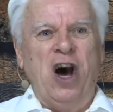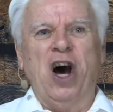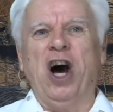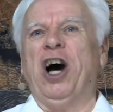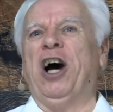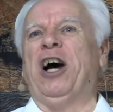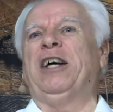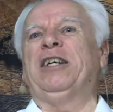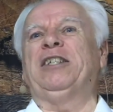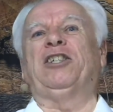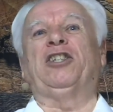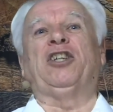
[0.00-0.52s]

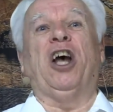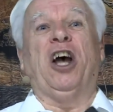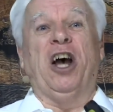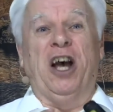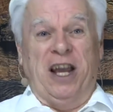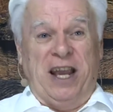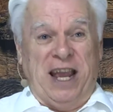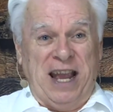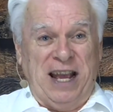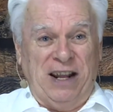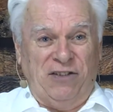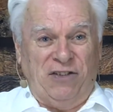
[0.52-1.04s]
us
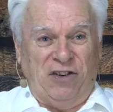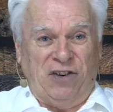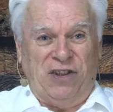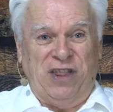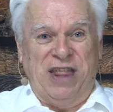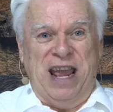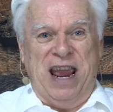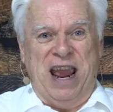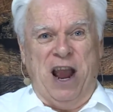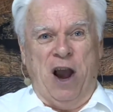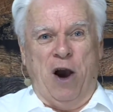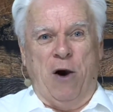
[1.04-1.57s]
against
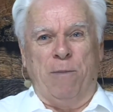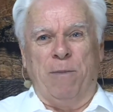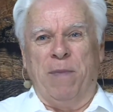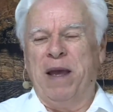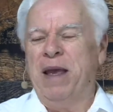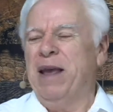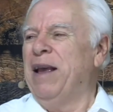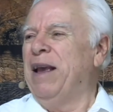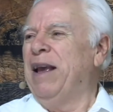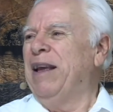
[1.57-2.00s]
them.